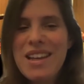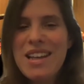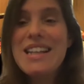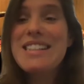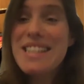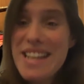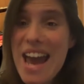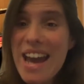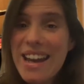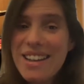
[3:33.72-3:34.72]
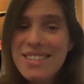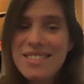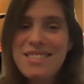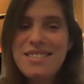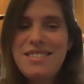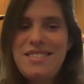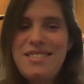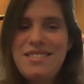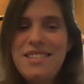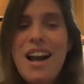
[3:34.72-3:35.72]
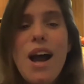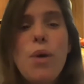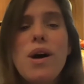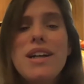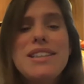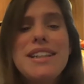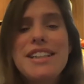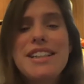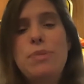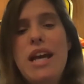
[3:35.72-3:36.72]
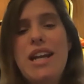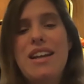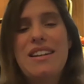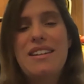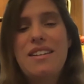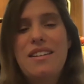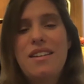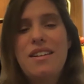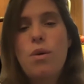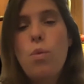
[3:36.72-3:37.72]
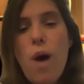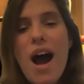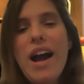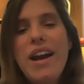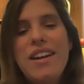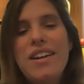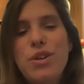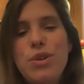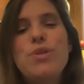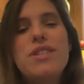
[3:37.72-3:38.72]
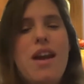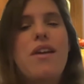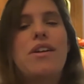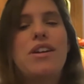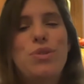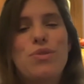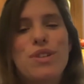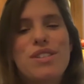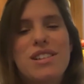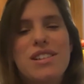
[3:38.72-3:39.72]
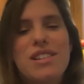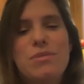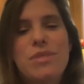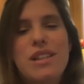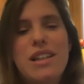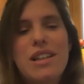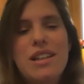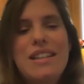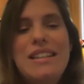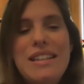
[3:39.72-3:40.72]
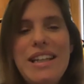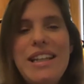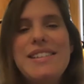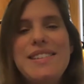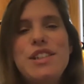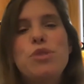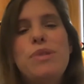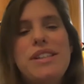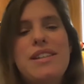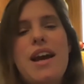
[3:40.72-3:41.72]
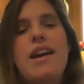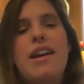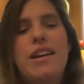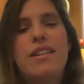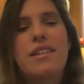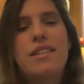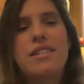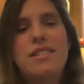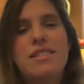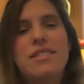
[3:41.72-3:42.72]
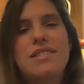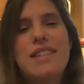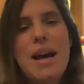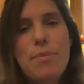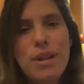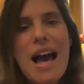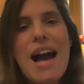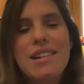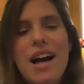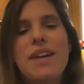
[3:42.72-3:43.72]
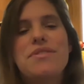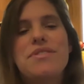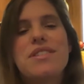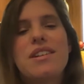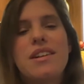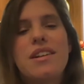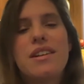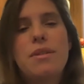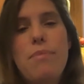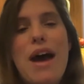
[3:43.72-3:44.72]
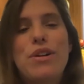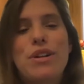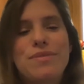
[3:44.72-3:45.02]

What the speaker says: Today, I want to explain why Unitarian Universalism needs to be saying that Black lives matter.